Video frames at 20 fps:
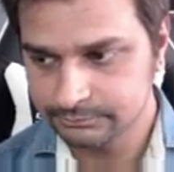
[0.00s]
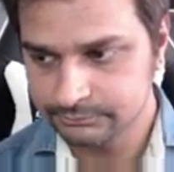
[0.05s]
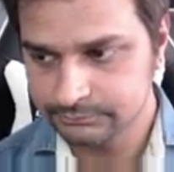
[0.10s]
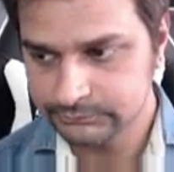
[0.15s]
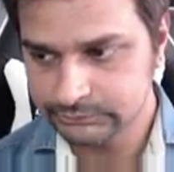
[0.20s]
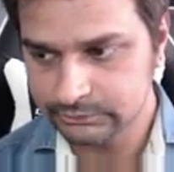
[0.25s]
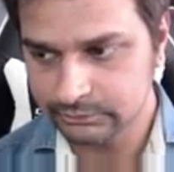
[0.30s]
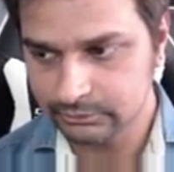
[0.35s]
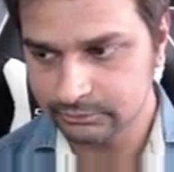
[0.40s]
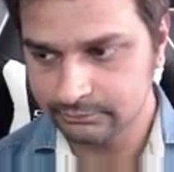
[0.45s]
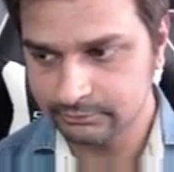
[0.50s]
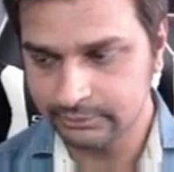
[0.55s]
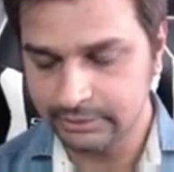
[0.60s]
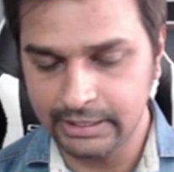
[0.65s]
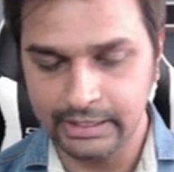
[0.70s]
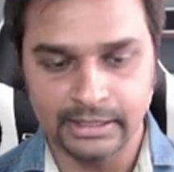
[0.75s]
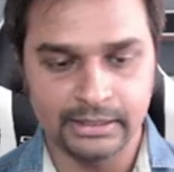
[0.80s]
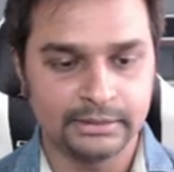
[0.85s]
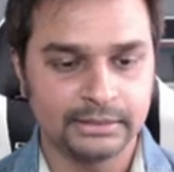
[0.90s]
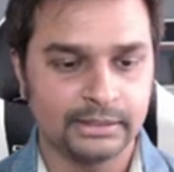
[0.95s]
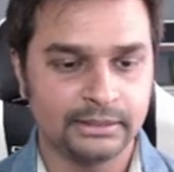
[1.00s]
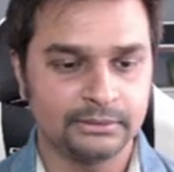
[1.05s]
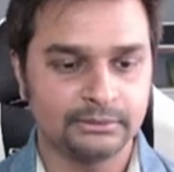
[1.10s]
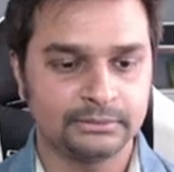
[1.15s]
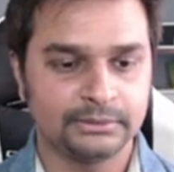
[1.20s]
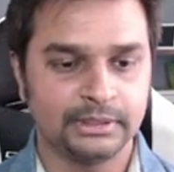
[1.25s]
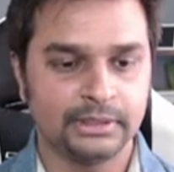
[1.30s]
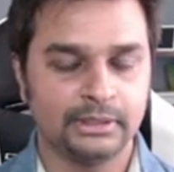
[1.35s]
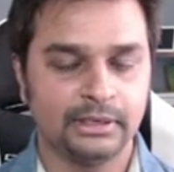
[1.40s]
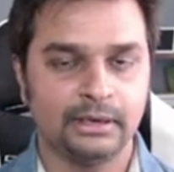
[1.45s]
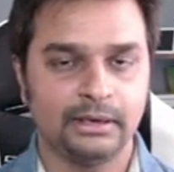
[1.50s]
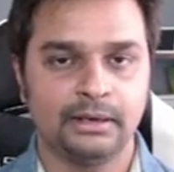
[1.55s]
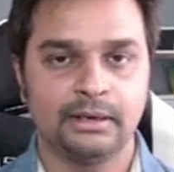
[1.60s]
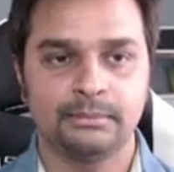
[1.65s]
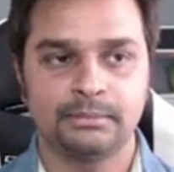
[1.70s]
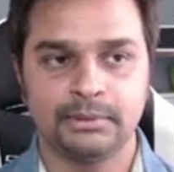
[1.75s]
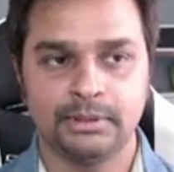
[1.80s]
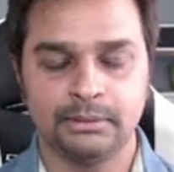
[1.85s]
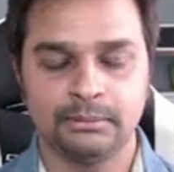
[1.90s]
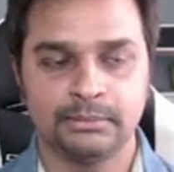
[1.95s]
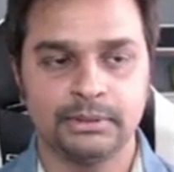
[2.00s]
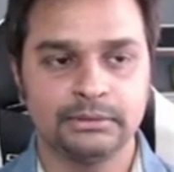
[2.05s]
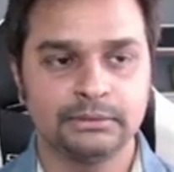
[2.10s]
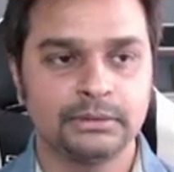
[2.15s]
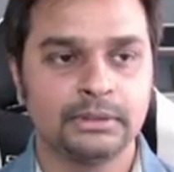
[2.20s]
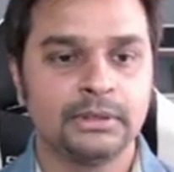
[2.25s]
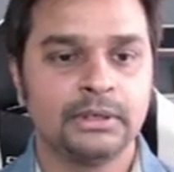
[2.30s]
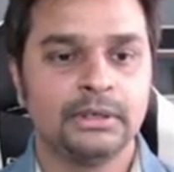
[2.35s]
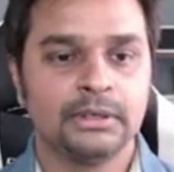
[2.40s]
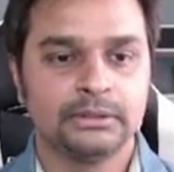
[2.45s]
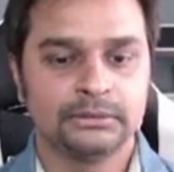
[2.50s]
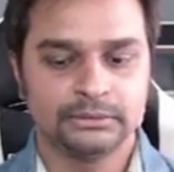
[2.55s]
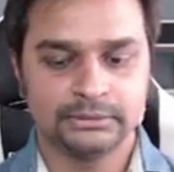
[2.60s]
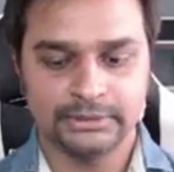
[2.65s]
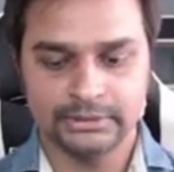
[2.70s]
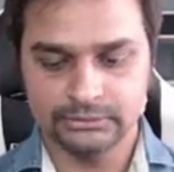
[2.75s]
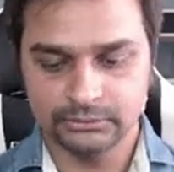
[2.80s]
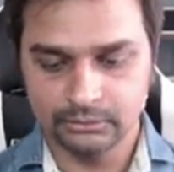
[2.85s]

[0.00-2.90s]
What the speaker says: sort of line that you see in India pretty much. So there's